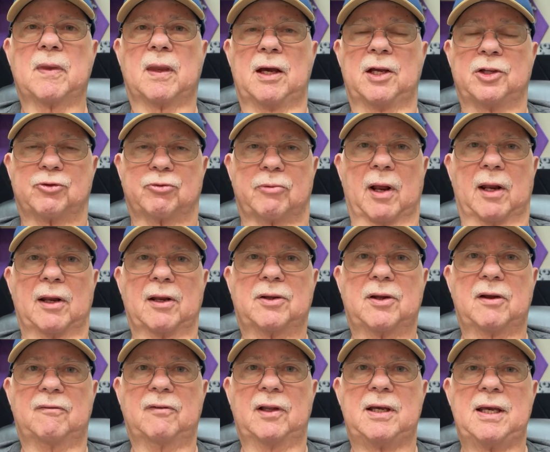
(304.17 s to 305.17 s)
It's
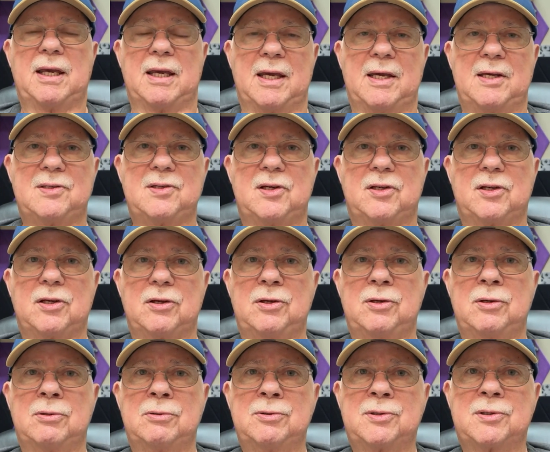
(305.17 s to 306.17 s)
relatively easy to
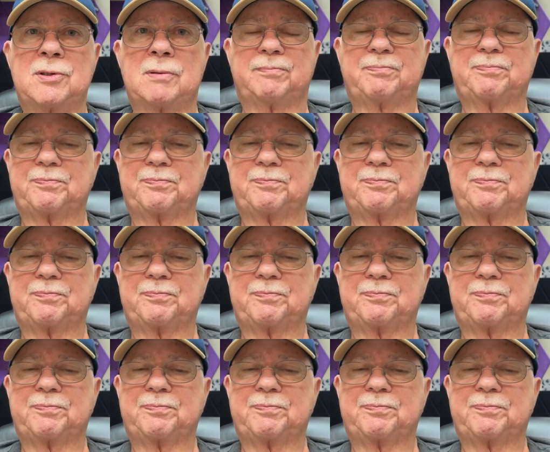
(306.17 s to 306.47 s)
use,